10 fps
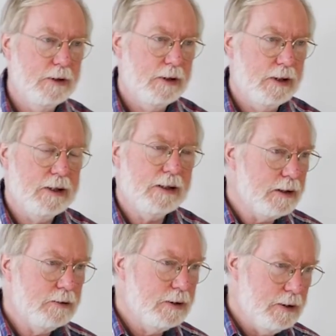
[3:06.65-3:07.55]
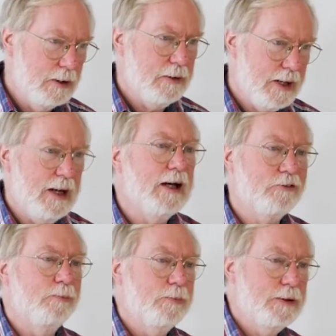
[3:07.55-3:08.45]
In Angola, that
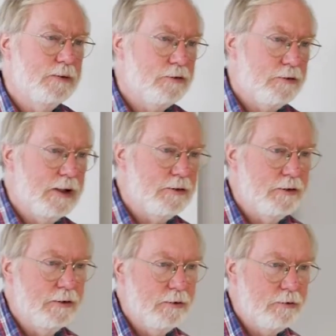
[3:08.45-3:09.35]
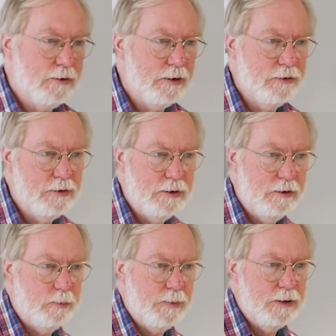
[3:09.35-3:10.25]
hasn't been the strategy. The strategy has
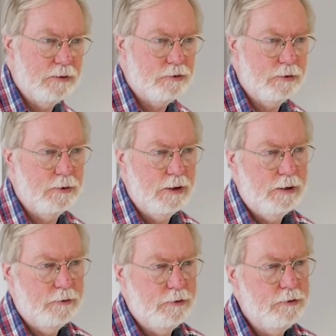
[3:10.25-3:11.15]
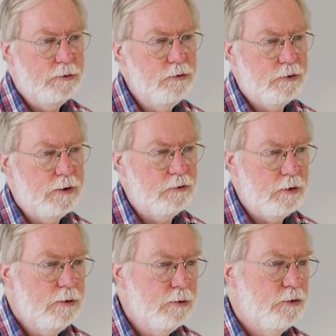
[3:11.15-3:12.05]
been to use these
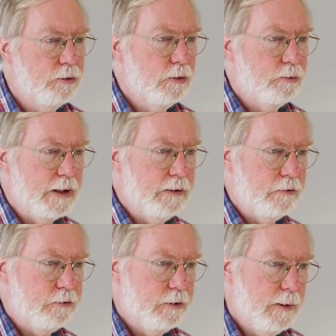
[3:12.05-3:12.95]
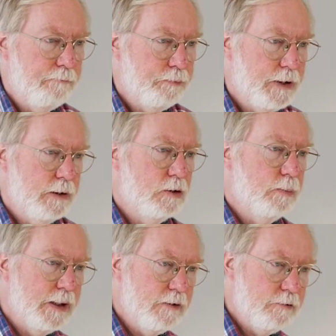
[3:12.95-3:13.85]
huge oil rents to
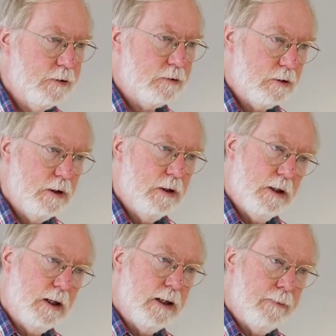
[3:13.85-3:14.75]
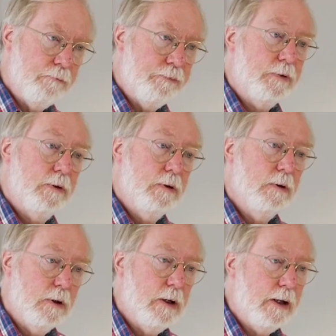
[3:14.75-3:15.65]
benefit
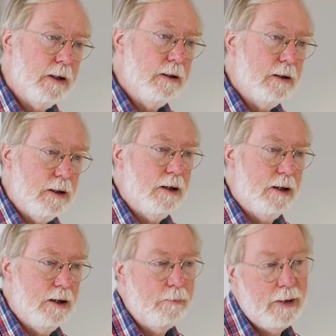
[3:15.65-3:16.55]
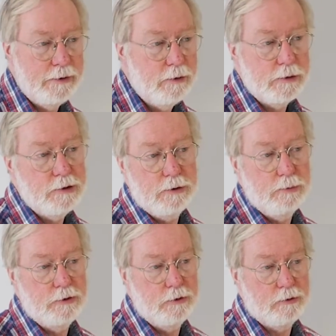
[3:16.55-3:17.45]
a minority,
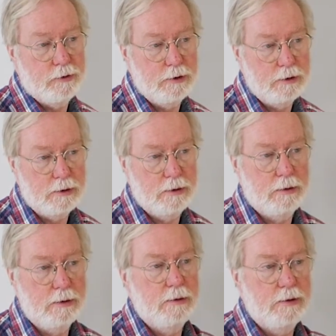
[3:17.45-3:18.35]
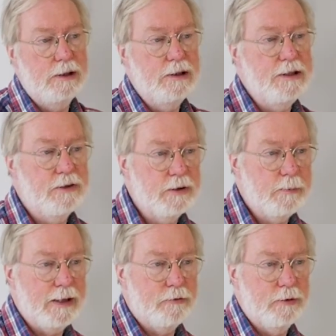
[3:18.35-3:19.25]
which is the elite in the
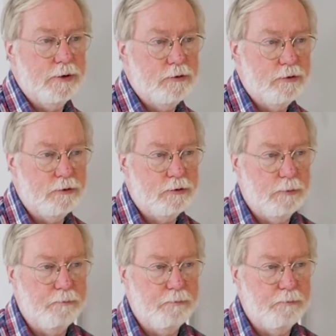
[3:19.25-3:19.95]
patronage system.